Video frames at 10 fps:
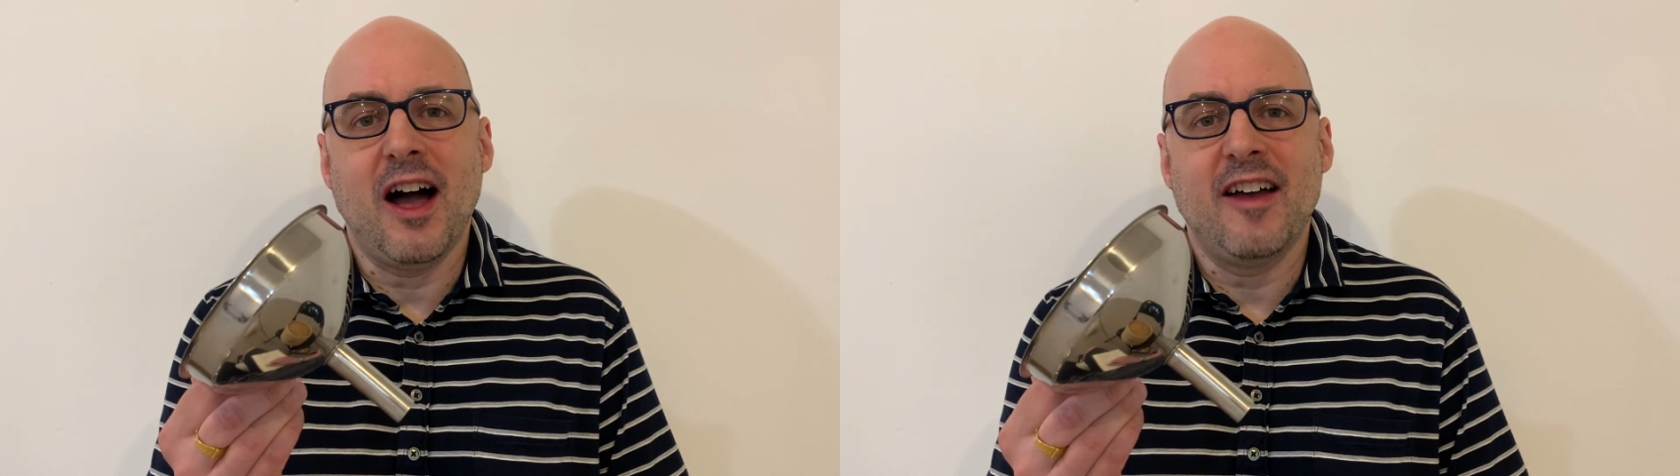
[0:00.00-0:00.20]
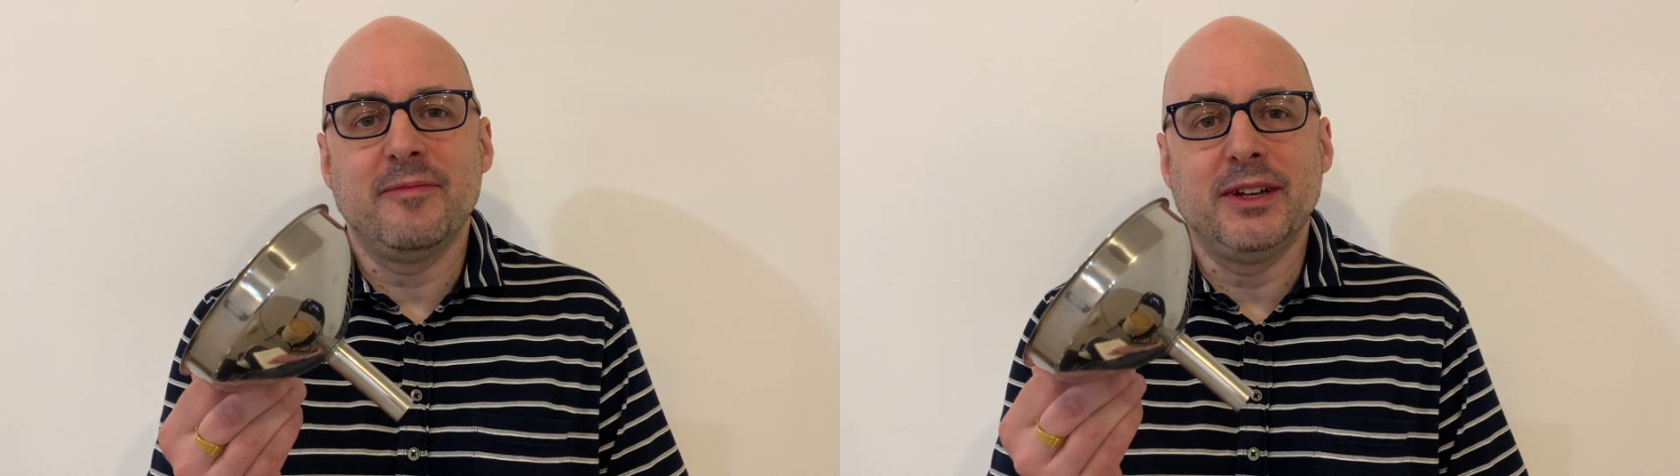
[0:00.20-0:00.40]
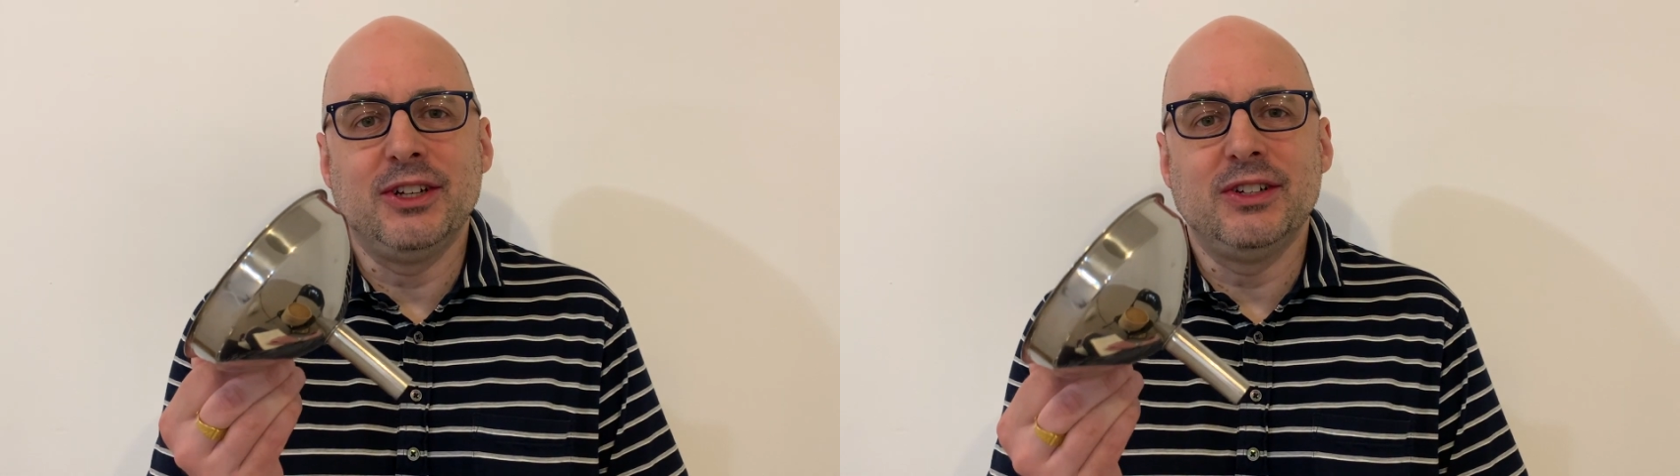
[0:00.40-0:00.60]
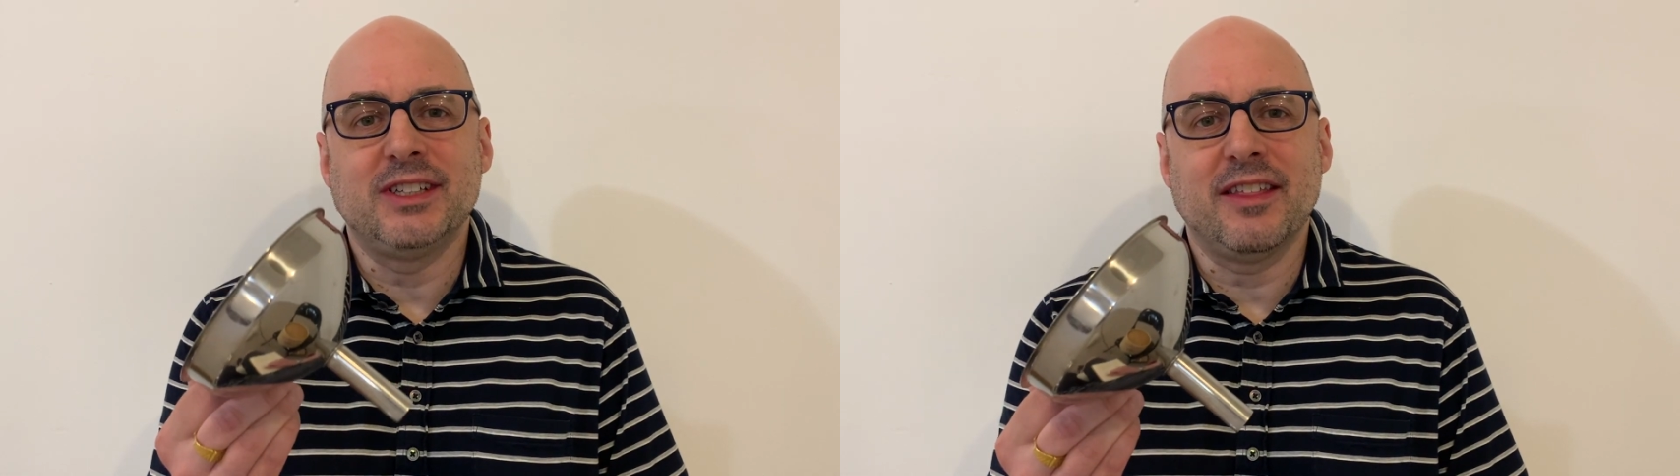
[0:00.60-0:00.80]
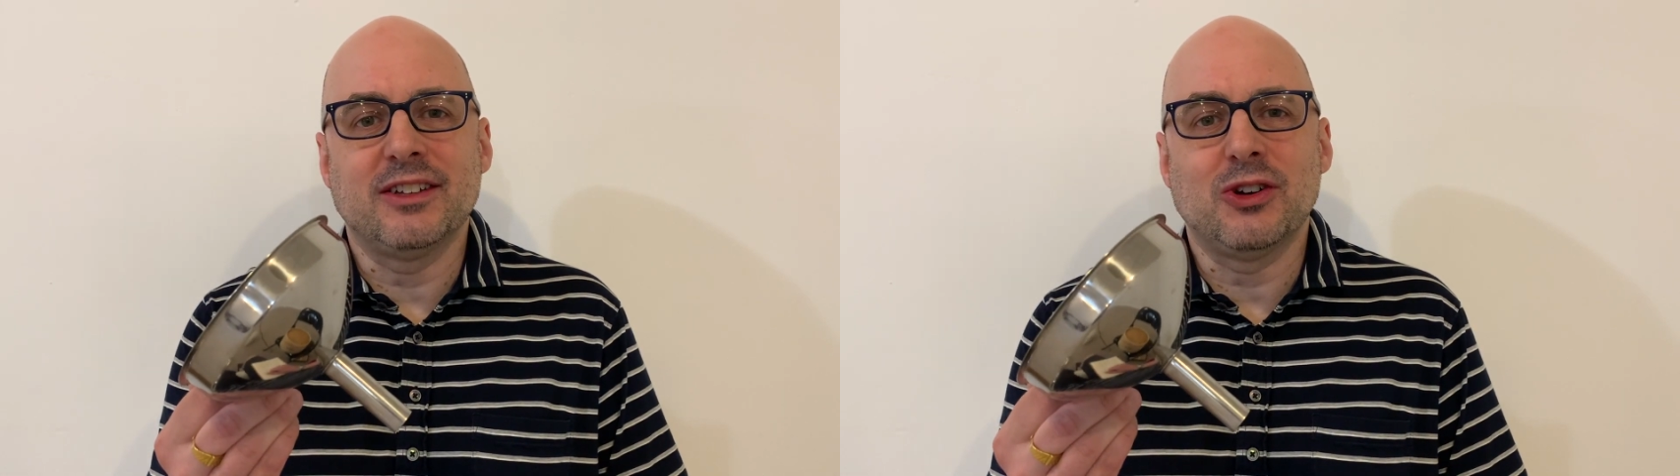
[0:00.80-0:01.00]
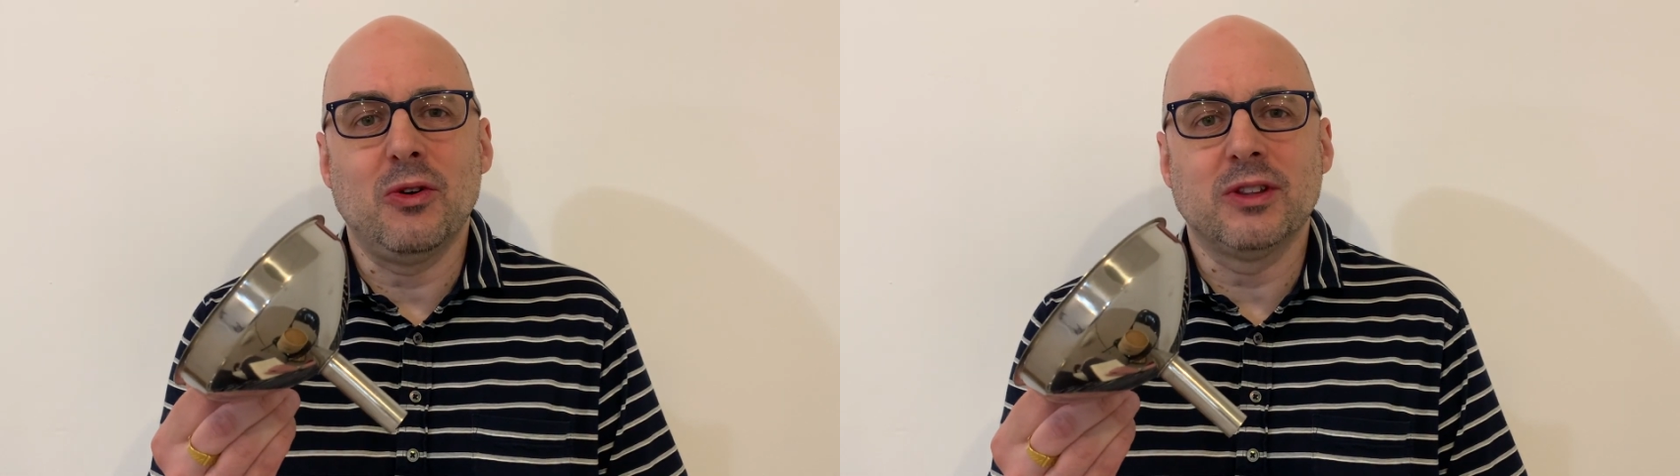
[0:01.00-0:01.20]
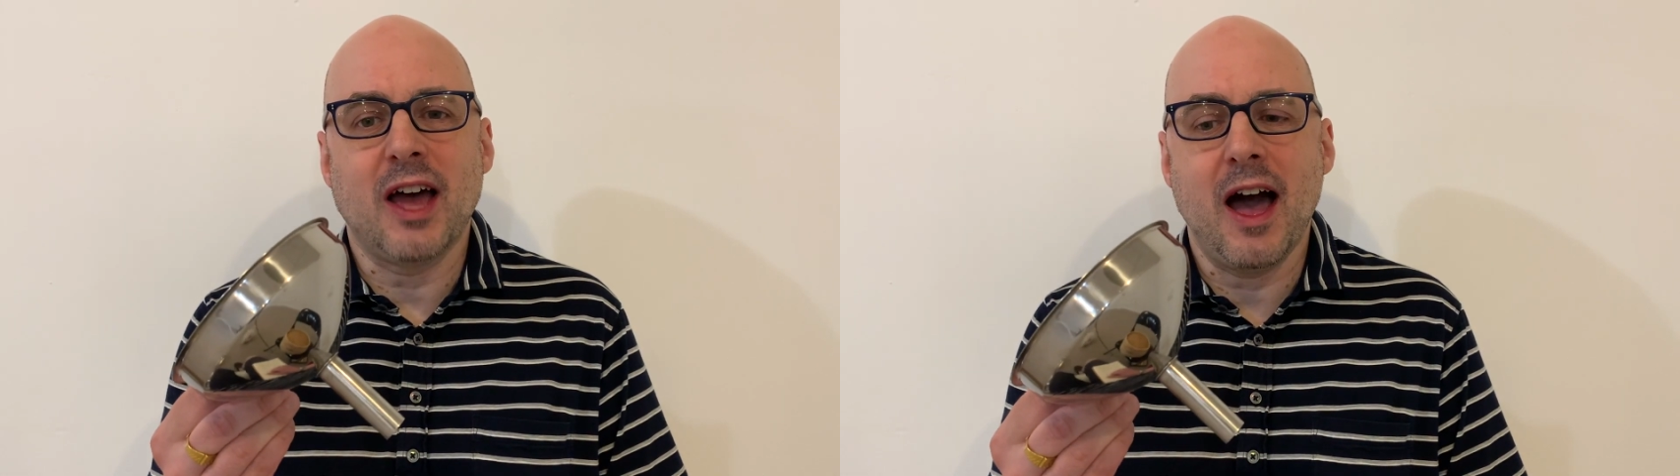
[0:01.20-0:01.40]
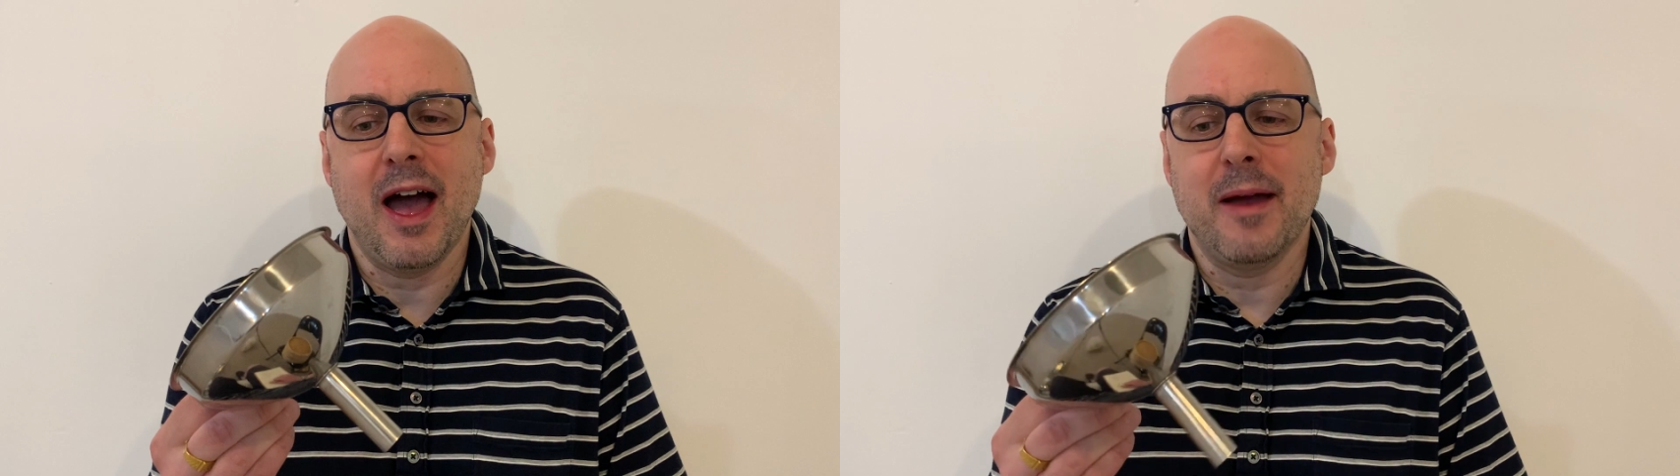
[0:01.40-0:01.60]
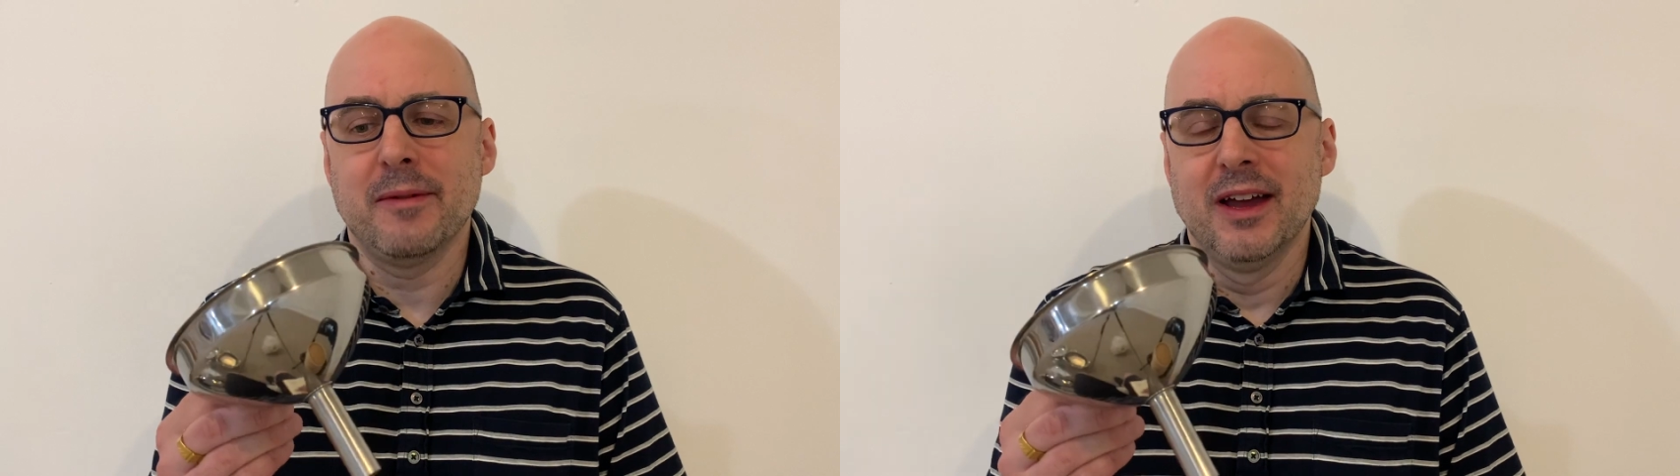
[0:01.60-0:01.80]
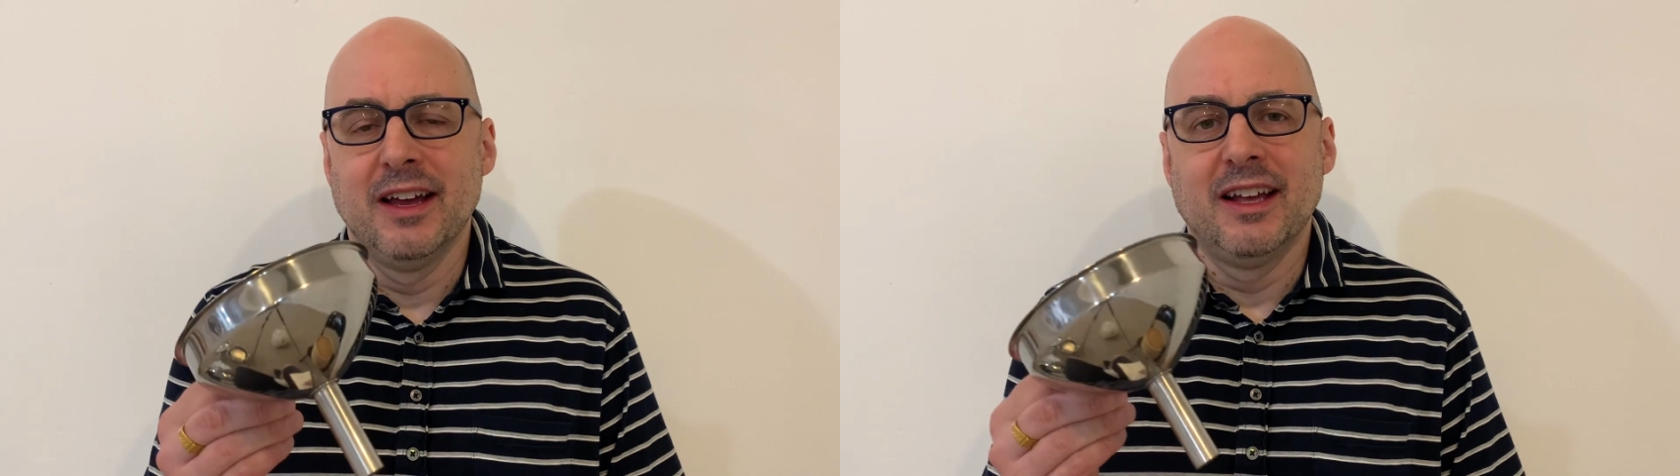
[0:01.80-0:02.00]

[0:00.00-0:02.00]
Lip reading: I've been using this whole time.